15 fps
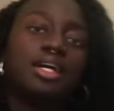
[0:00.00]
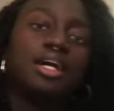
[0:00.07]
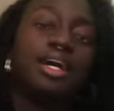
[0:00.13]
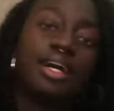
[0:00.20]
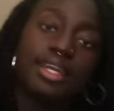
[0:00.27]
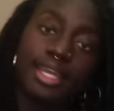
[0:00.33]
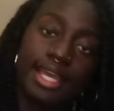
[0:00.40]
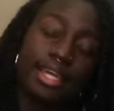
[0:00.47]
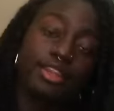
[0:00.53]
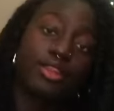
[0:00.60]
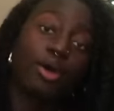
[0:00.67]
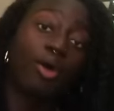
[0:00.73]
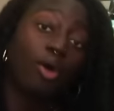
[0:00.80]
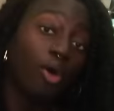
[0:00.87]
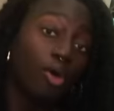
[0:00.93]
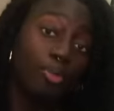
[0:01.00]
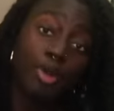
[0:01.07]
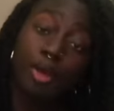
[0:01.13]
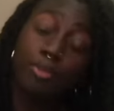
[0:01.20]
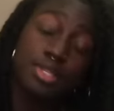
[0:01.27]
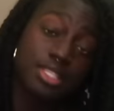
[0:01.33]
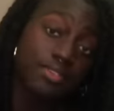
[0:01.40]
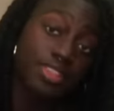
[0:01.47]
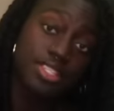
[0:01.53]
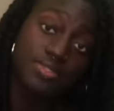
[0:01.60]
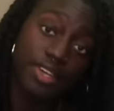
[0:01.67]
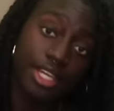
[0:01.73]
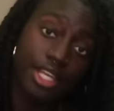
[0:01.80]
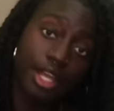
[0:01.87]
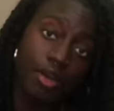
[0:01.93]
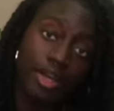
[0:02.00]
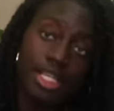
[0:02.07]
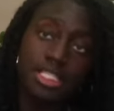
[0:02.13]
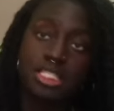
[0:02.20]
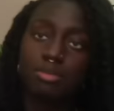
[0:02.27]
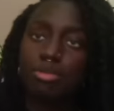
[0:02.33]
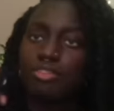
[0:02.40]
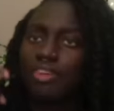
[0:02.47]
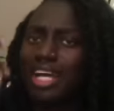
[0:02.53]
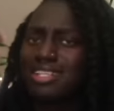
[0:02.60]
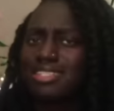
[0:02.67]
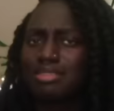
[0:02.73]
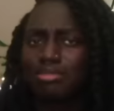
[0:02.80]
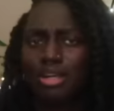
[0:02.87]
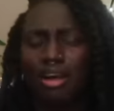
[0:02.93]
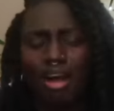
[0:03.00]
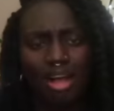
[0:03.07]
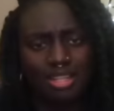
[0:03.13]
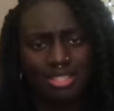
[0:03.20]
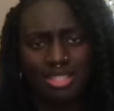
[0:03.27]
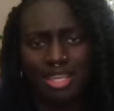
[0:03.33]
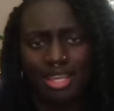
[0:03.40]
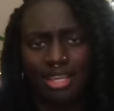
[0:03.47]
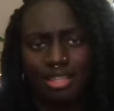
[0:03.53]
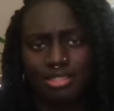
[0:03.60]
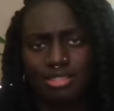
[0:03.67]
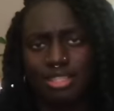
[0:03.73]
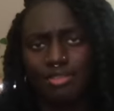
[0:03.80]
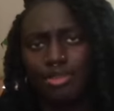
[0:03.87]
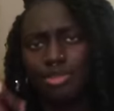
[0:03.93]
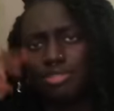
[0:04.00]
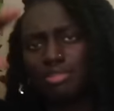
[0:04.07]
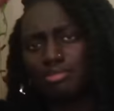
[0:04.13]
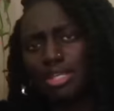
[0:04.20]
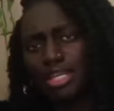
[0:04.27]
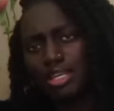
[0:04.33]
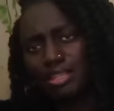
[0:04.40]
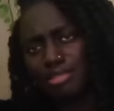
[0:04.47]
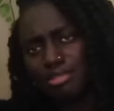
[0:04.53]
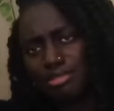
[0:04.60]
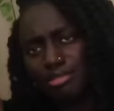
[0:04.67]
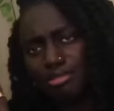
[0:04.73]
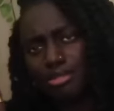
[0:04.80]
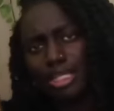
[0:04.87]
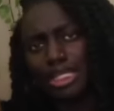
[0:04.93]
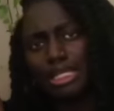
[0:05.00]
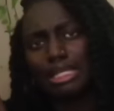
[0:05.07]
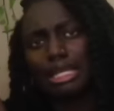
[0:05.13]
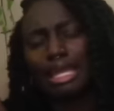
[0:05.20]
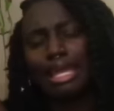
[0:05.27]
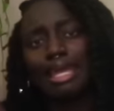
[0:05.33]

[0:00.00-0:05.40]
Again, the whole purpose of this video is to provide some context, give you some history,